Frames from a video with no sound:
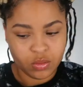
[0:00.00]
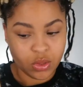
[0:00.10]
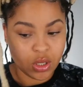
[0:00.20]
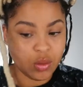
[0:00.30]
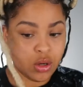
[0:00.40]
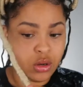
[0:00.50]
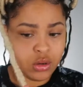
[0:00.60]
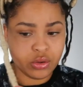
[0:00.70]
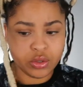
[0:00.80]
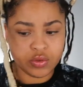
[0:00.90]
when I went on a
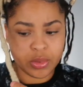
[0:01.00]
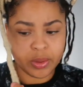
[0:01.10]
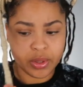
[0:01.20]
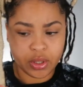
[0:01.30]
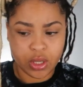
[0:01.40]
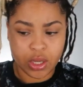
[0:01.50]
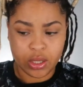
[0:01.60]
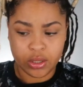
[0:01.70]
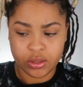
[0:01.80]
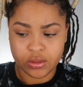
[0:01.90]
cruise for my birthday.
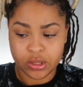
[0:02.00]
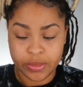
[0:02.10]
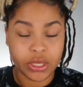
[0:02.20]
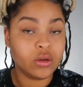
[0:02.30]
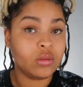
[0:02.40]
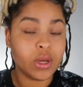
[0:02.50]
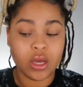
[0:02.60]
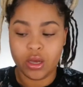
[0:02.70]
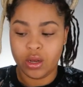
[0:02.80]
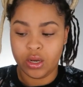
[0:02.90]
I let somebody do my
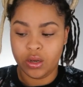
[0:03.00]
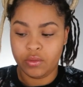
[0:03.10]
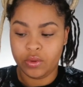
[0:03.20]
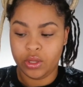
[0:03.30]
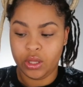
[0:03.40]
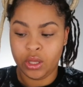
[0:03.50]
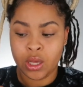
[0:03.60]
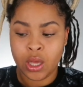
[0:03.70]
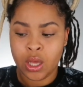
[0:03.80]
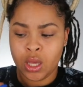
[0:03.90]
hair. I didn't really,
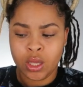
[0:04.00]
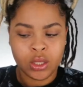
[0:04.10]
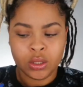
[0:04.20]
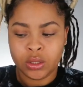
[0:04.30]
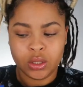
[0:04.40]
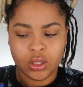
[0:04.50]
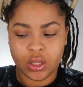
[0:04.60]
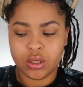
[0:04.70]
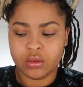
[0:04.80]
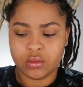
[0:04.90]
you
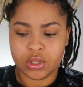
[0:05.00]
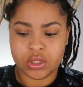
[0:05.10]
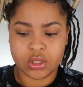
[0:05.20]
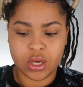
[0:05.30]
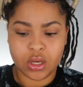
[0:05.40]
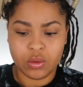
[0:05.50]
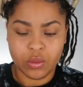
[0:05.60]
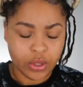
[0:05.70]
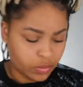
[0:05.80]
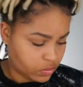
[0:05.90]
know, I just kind of
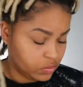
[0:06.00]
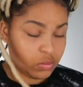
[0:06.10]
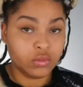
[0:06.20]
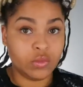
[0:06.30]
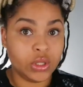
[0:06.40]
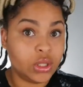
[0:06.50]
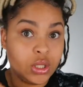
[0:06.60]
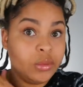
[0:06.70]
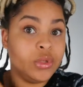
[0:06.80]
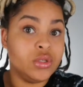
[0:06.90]
went with
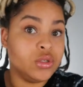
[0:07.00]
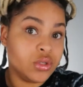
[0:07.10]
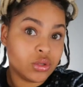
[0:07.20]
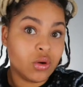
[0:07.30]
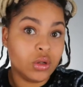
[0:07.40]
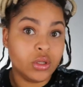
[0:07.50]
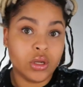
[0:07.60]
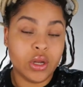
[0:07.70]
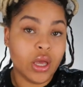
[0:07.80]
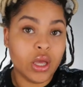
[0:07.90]
them and just called it
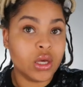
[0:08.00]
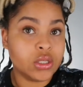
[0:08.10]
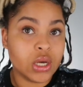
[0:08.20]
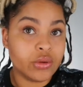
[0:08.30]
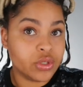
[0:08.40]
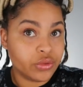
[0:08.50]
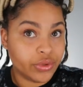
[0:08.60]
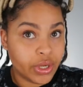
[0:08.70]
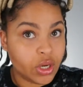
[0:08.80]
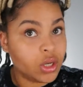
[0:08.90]
a day because I was just
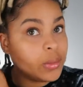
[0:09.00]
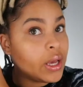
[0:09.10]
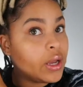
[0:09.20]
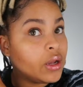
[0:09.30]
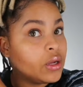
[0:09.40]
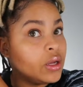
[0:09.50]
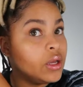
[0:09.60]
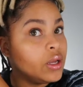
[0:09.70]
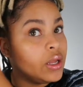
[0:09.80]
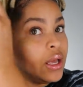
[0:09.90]
ready to get my hair
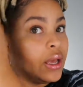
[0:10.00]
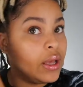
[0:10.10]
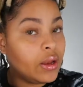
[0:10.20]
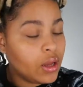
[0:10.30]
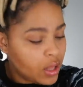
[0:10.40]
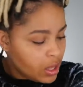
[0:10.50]
done, and